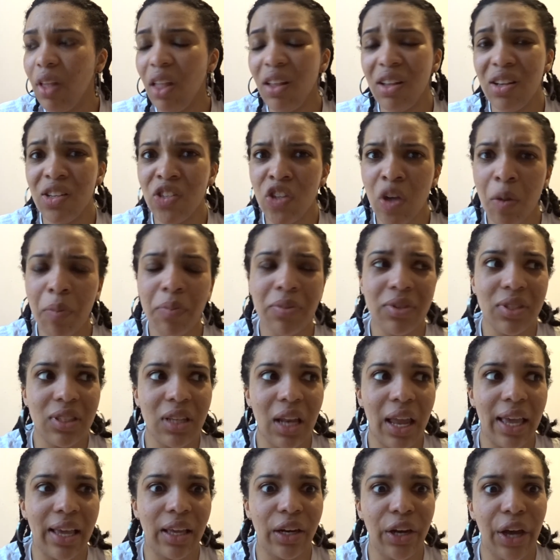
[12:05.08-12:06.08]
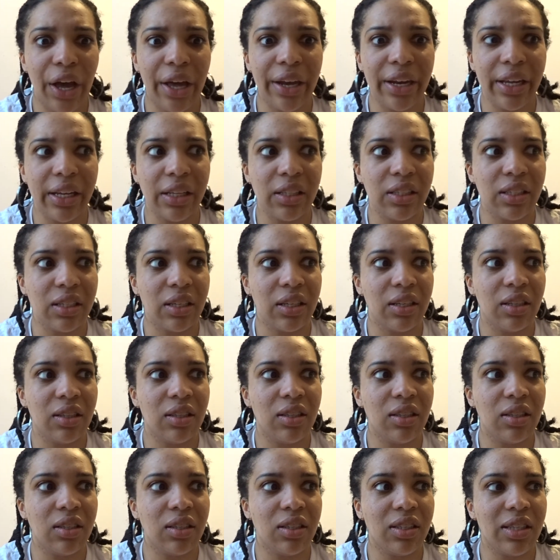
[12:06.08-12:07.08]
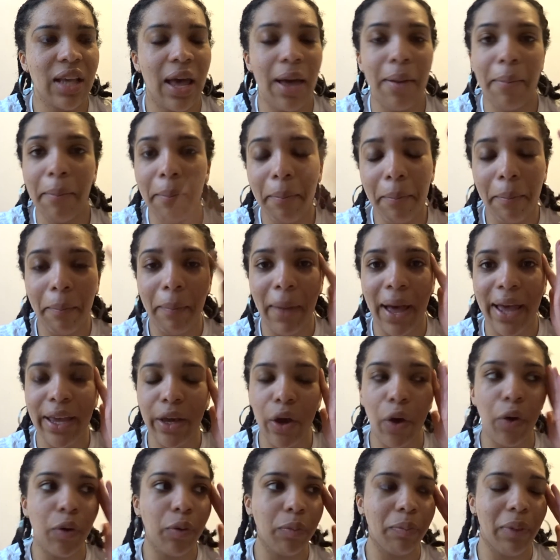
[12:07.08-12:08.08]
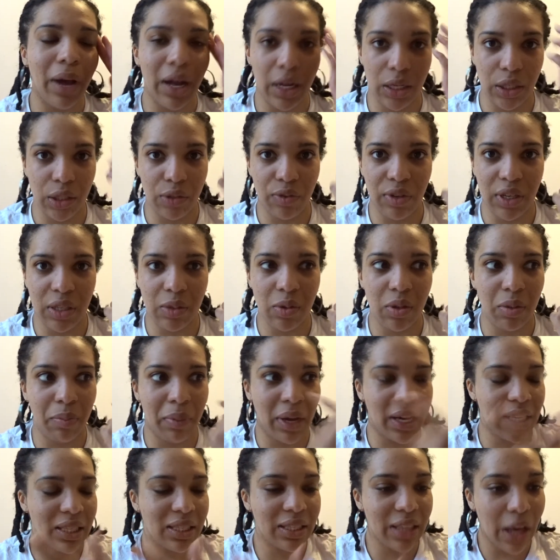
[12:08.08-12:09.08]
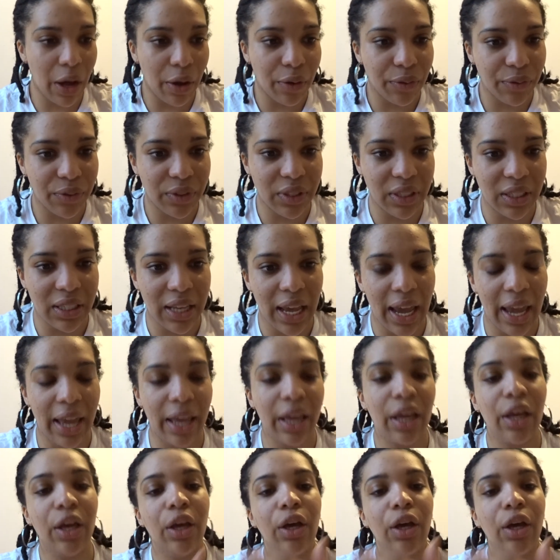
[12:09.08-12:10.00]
So I'm just like learning to set my own boundaries with myself and say,